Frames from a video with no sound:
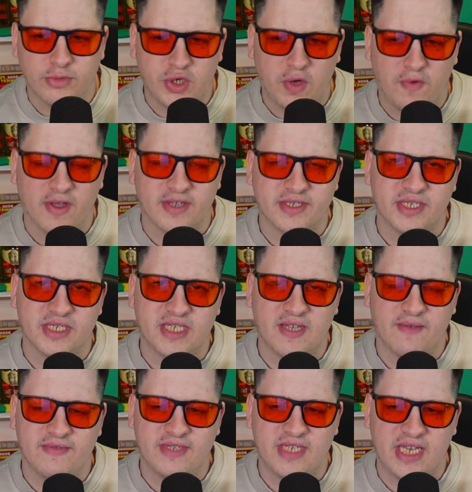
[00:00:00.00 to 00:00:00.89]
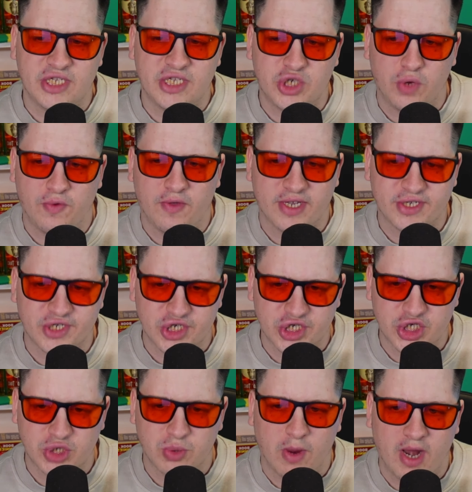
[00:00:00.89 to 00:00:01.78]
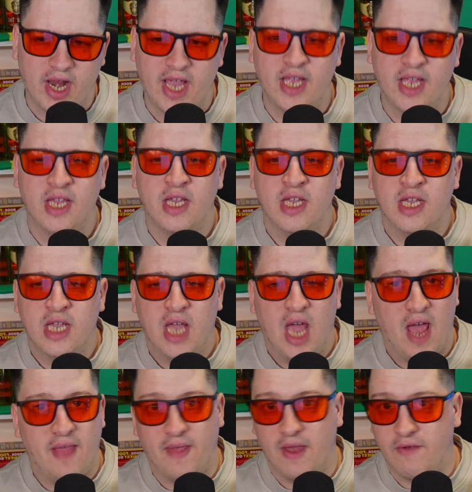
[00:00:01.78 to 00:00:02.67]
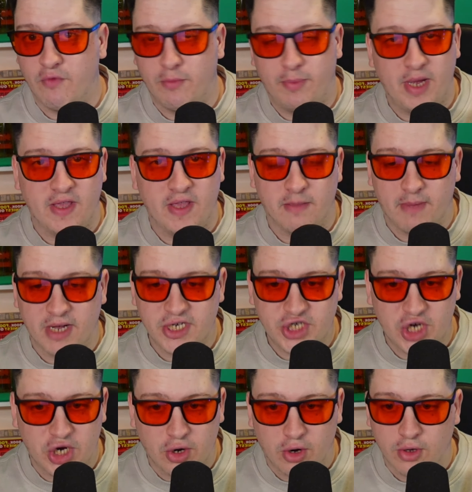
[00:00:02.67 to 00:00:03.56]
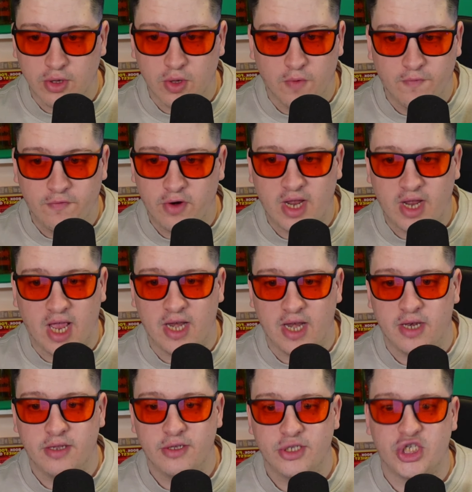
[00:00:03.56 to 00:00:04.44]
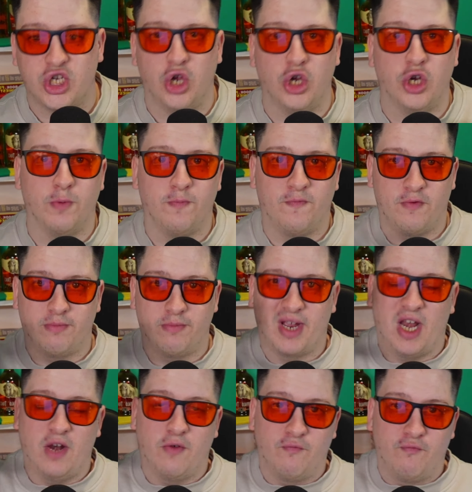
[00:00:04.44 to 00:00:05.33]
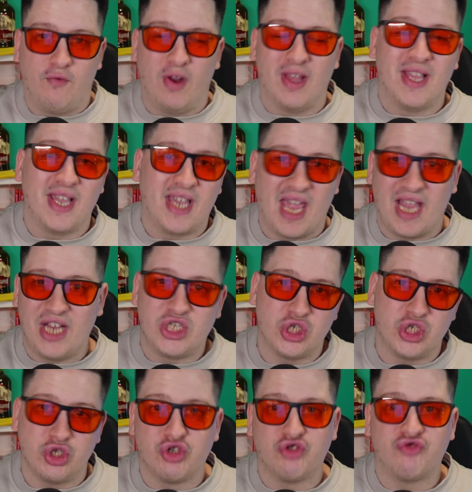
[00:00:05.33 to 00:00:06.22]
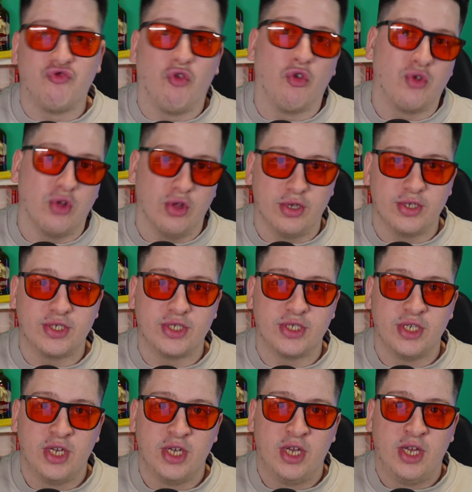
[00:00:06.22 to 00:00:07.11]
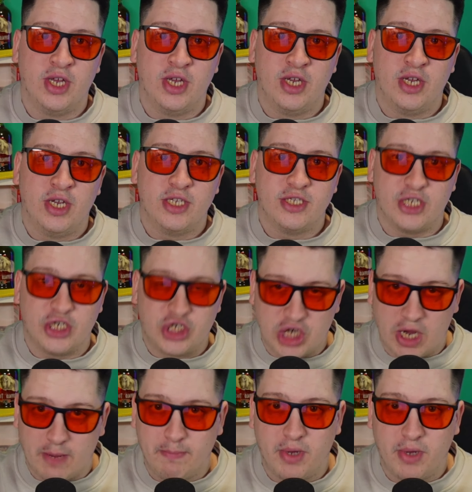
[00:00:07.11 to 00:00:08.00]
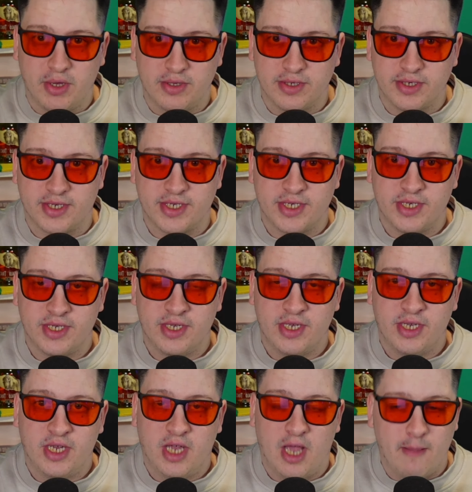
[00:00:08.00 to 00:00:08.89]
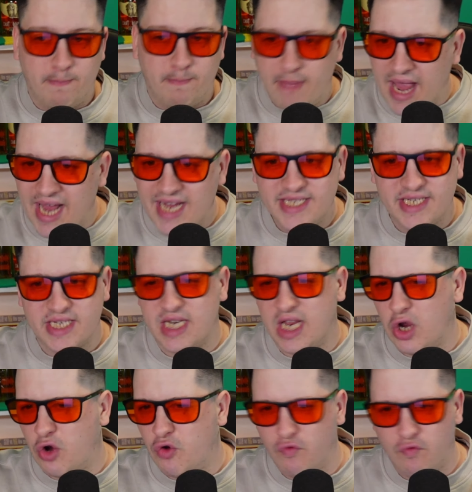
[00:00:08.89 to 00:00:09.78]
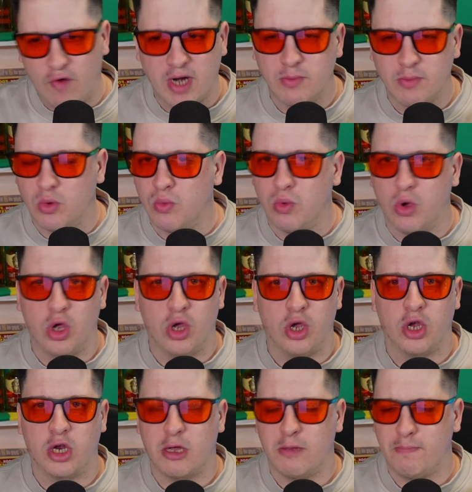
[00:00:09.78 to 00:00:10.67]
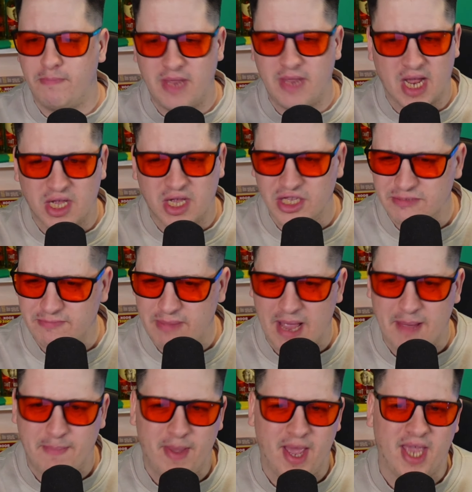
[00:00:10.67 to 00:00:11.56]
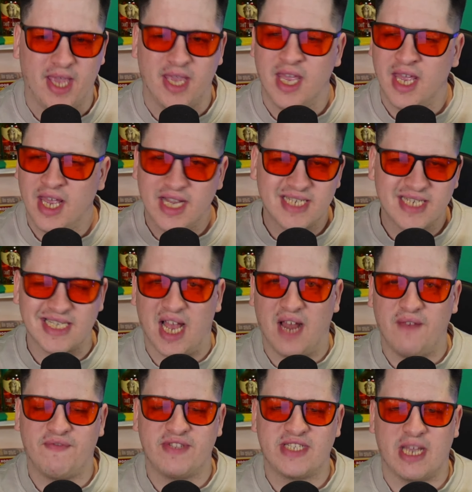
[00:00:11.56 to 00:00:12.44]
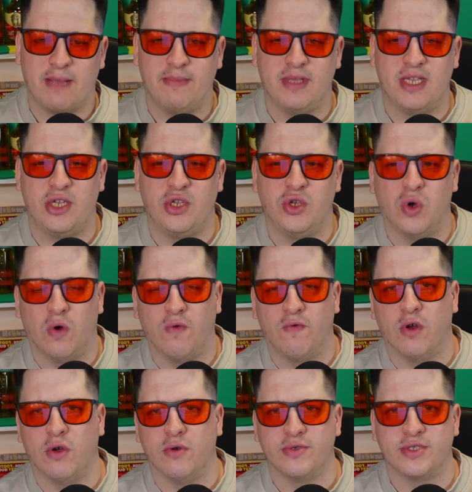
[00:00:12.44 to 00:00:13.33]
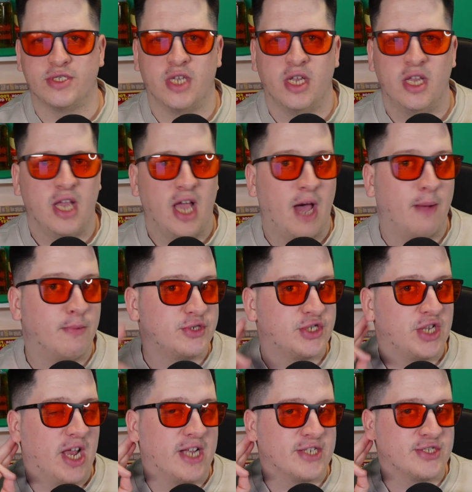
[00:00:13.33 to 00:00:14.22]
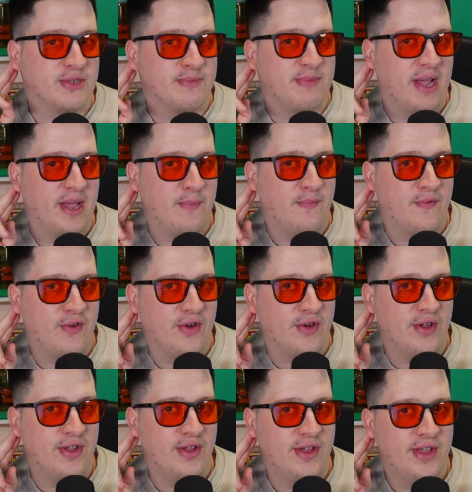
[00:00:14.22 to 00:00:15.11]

2017 2020, and then repeated the magic all over again. Turned them from kind of relegation strugglers to champions. Amazing, incredible work. Nicolas Pepe signed for 10 million euros. How much did Arsenal buy him for?